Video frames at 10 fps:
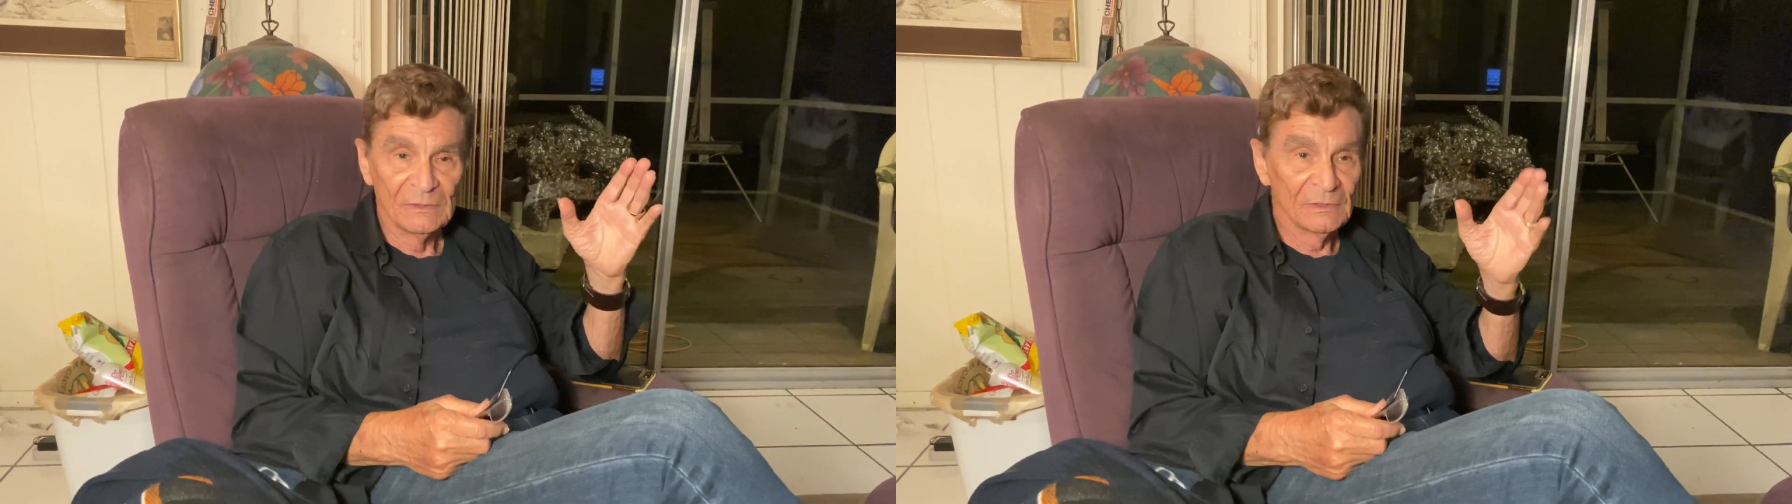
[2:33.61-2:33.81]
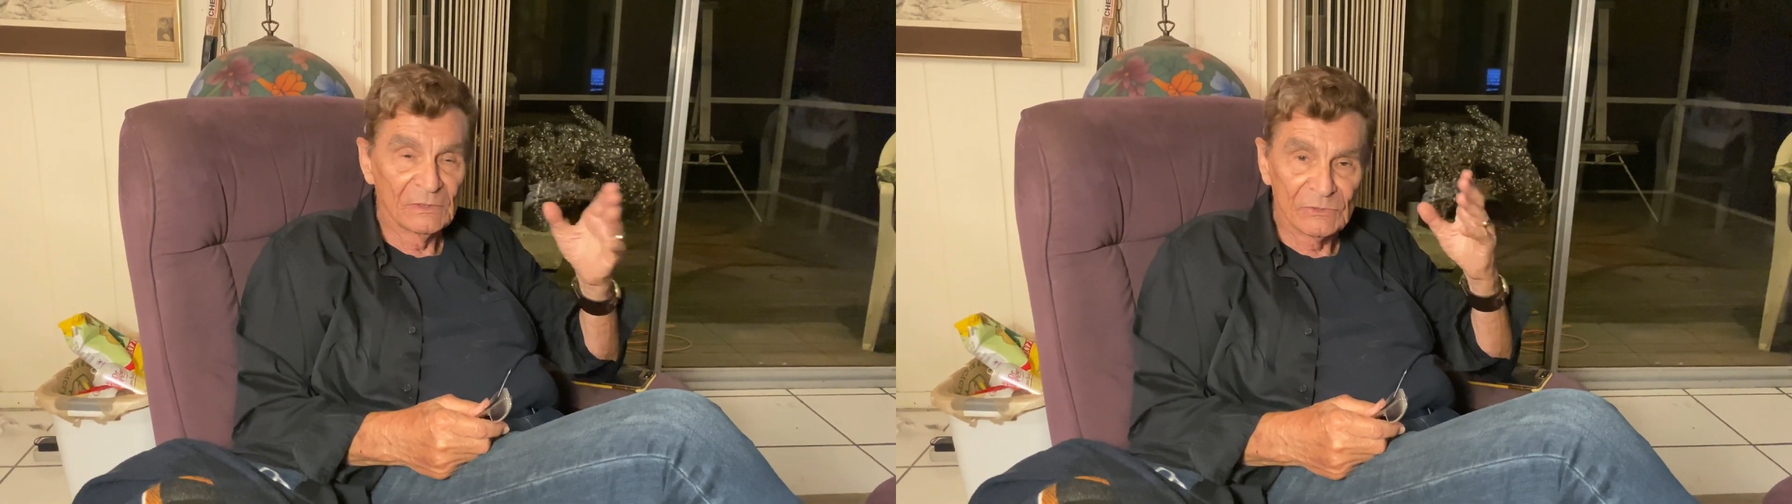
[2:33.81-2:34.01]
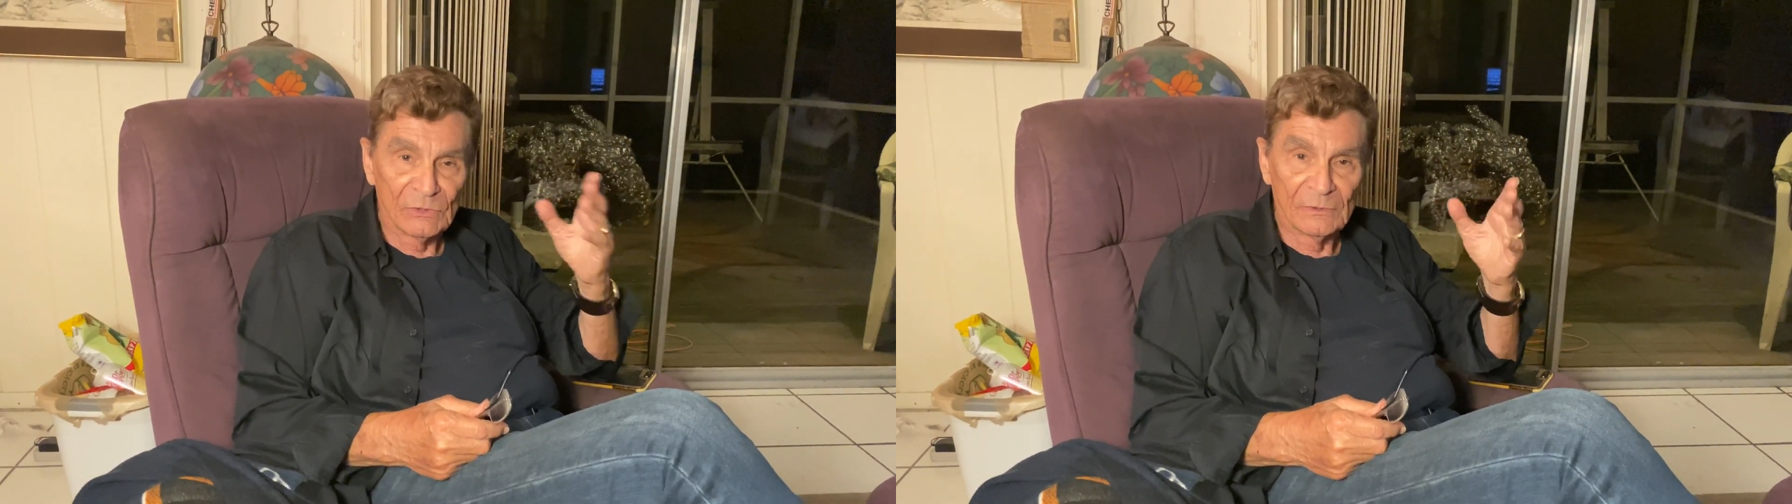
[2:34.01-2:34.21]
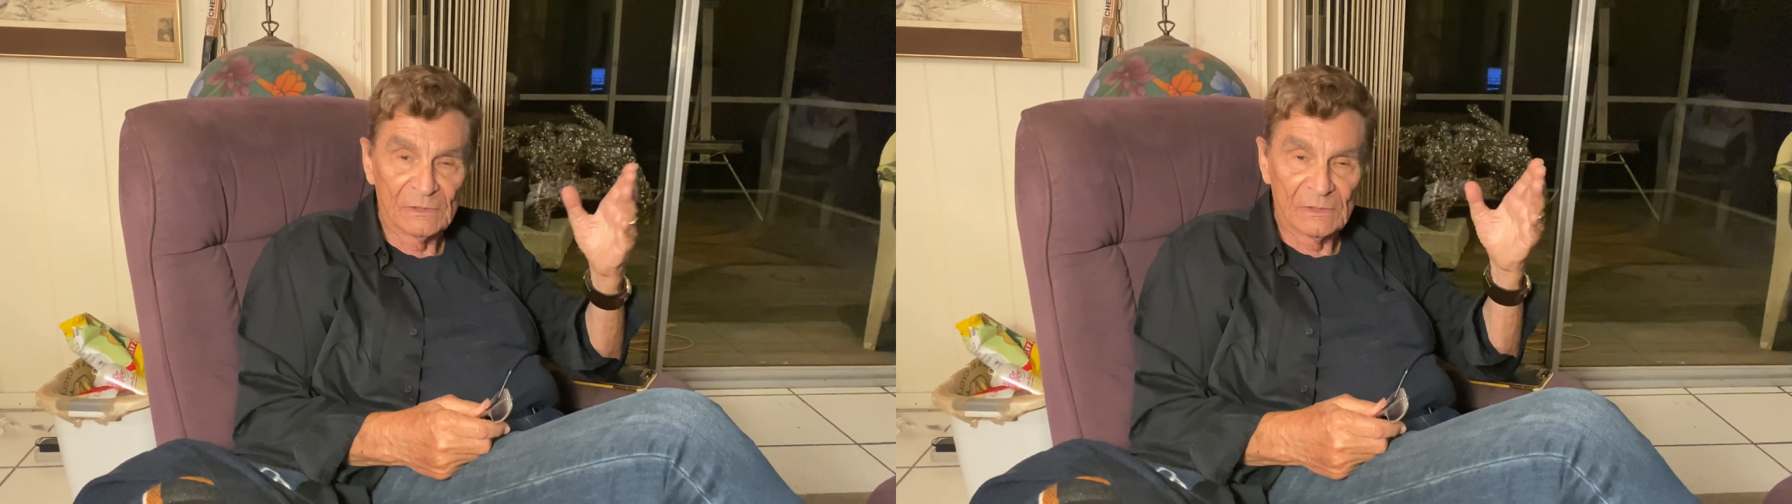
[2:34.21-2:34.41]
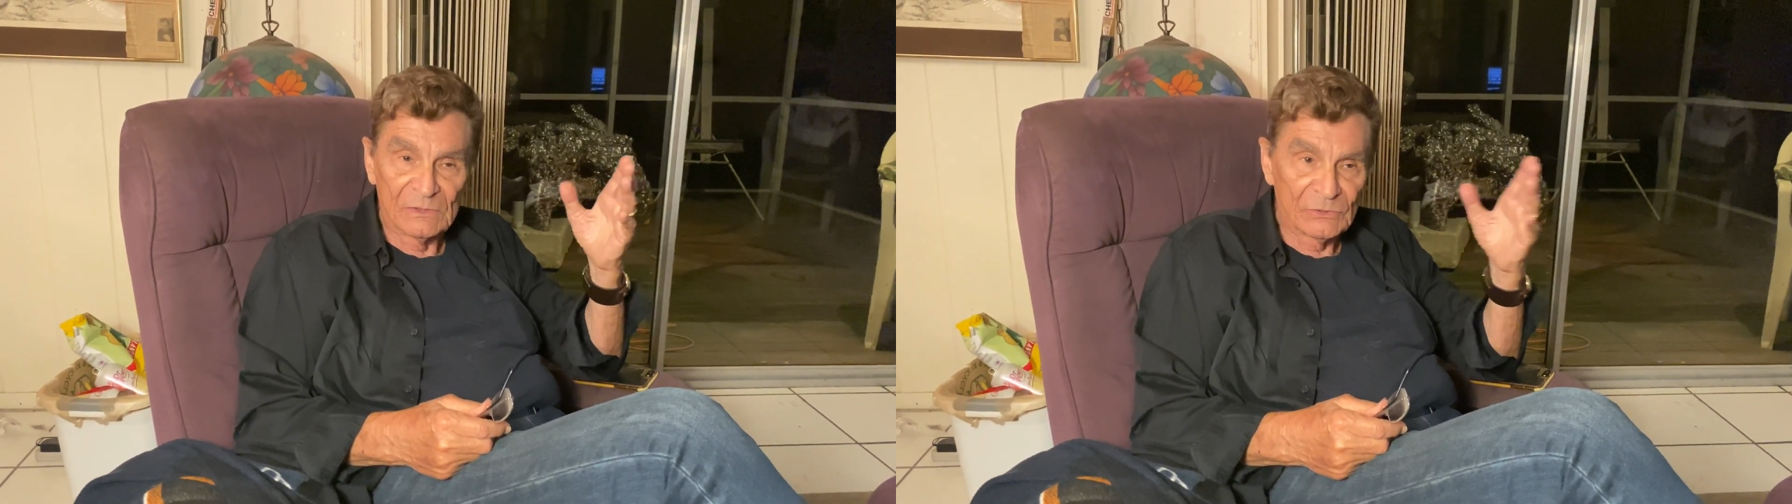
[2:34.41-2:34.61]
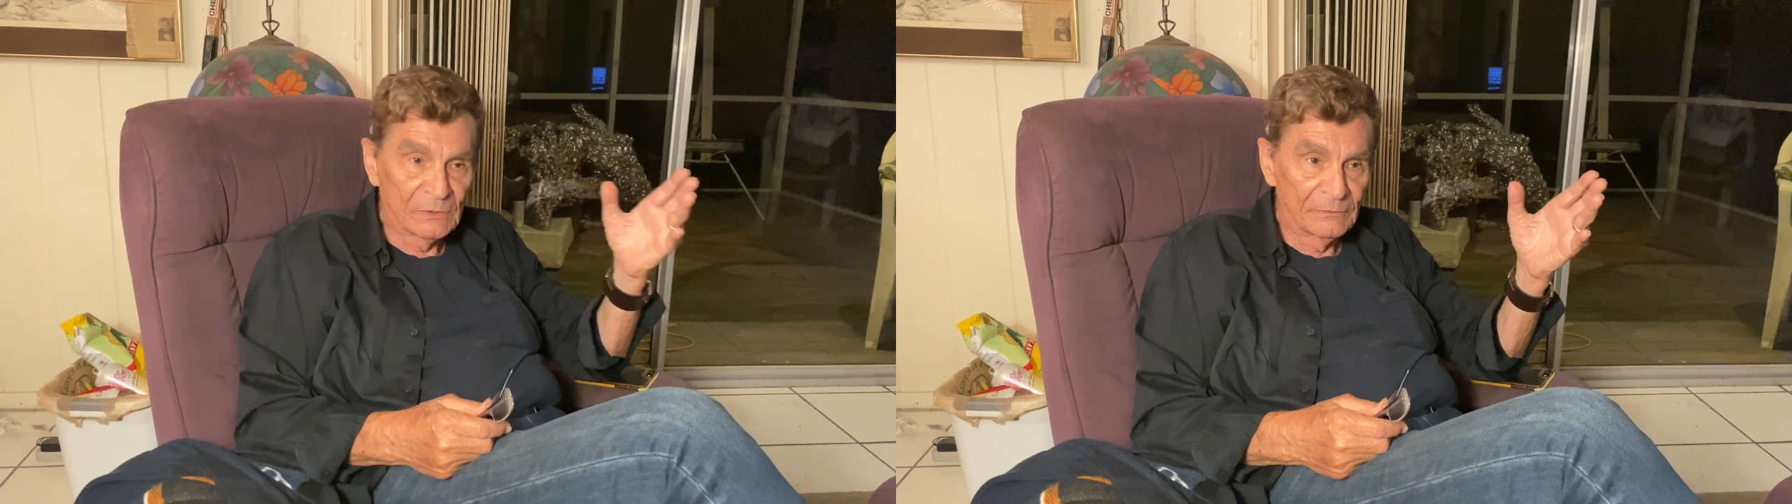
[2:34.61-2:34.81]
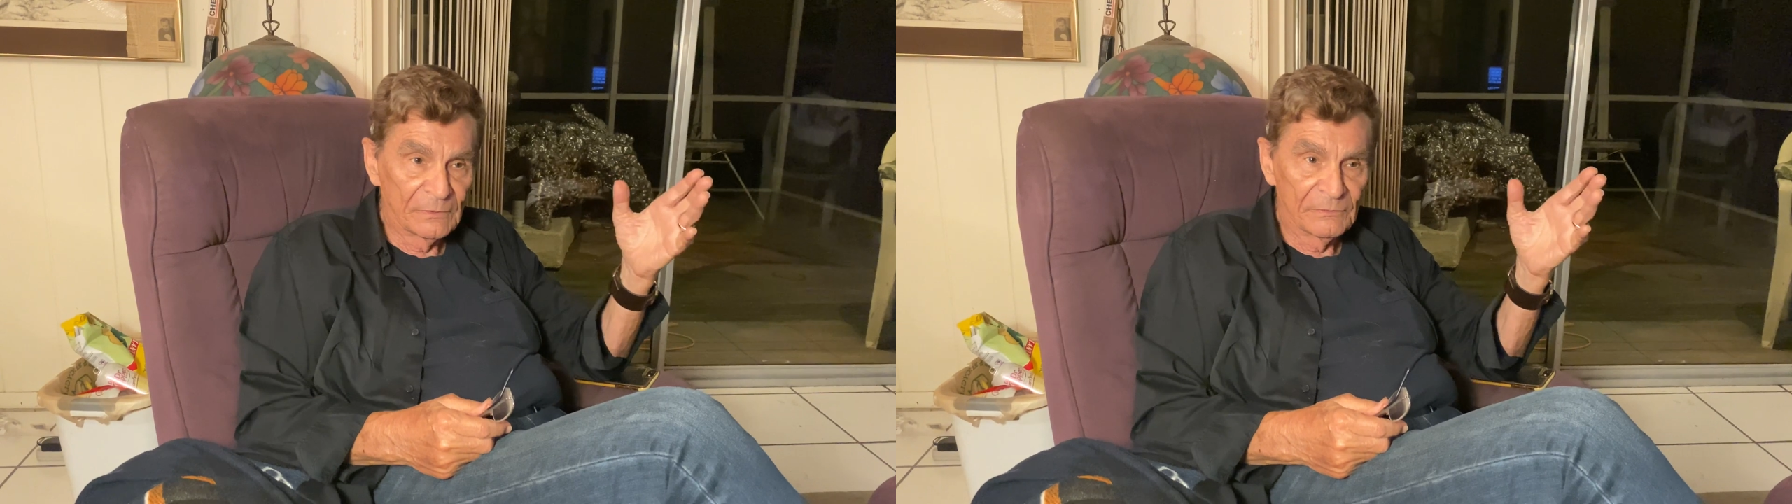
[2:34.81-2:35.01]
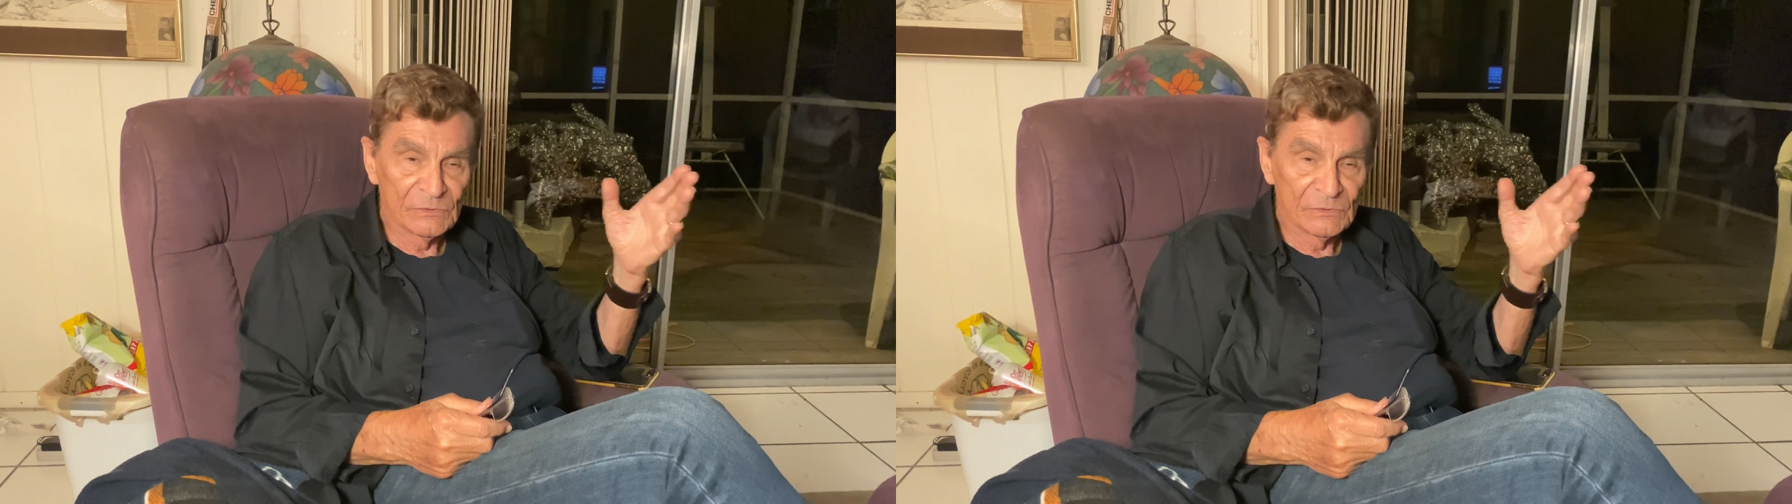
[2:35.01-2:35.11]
Conservative